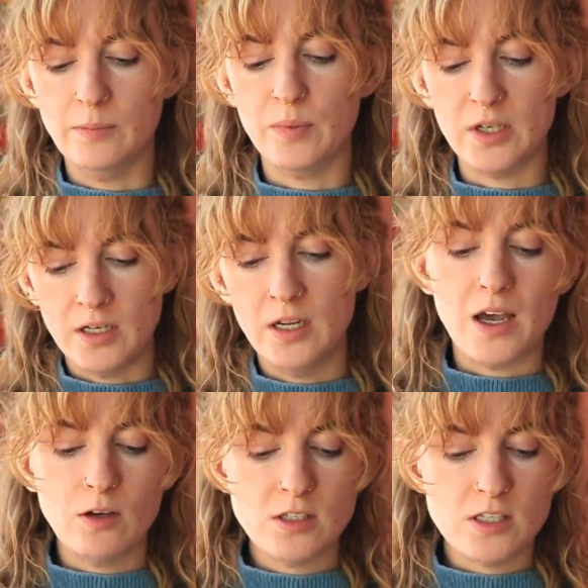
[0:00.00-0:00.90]
But I
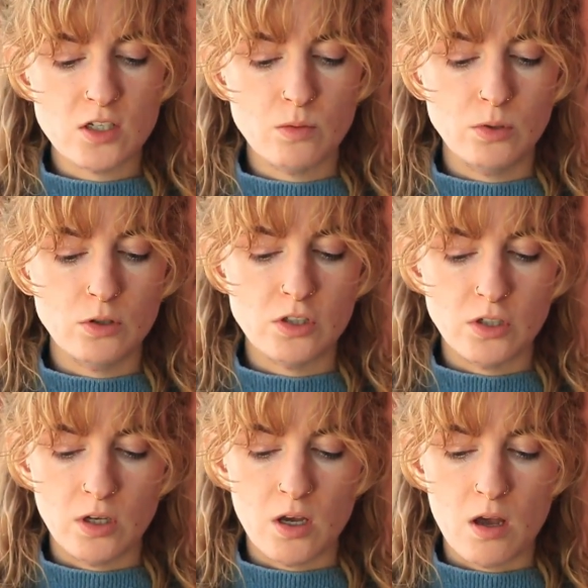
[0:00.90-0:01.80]
also stumbled
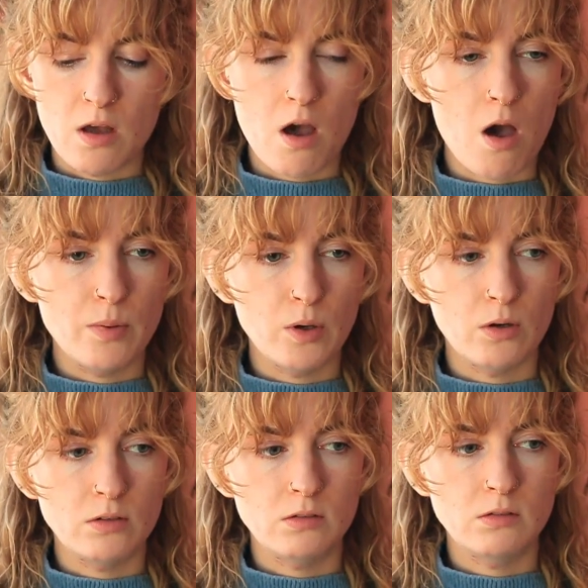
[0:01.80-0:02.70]

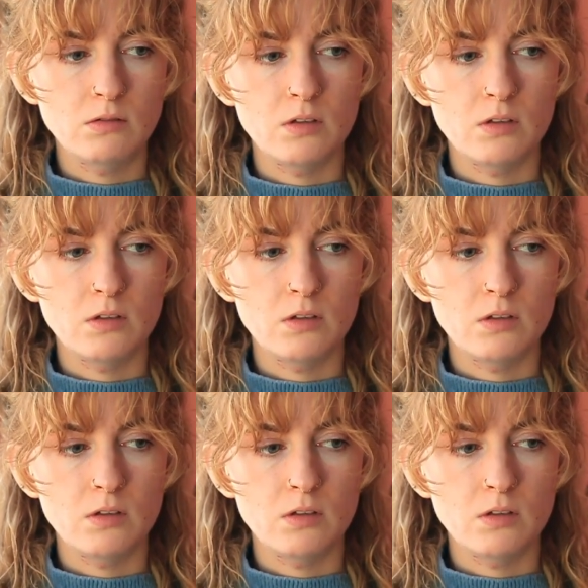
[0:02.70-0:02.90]
upon